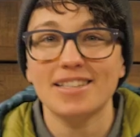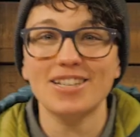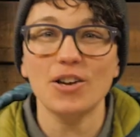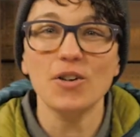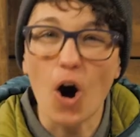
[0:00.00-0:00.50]

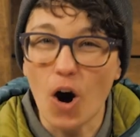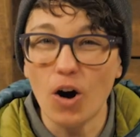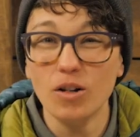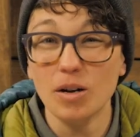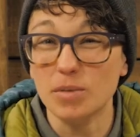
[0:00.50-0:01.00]
This can
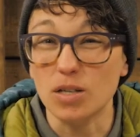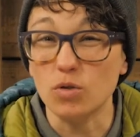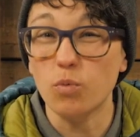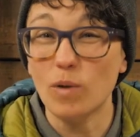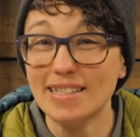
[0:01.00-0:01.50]
haul up to
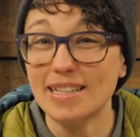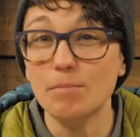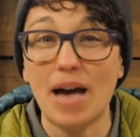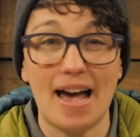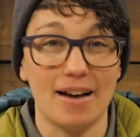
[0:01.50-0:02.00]

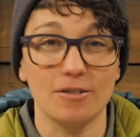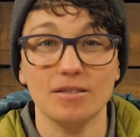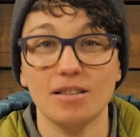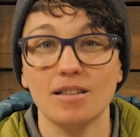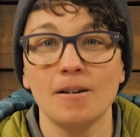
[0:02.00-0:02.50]
20
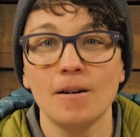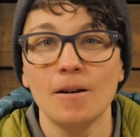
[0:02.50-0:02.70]
pounds.